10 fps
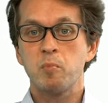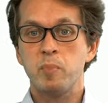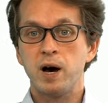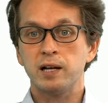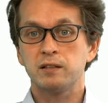
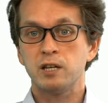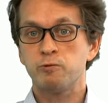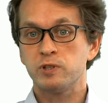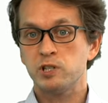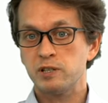But
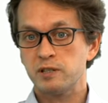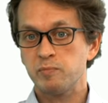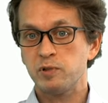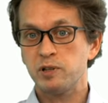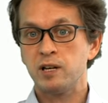if we just
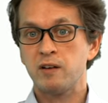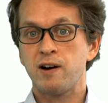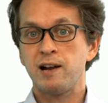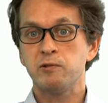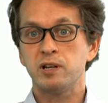simply
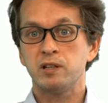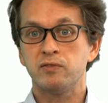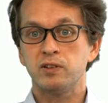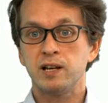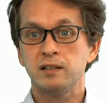evaluate the
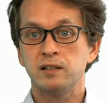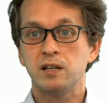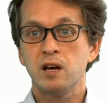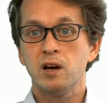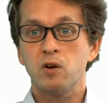
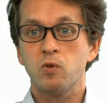fidelity,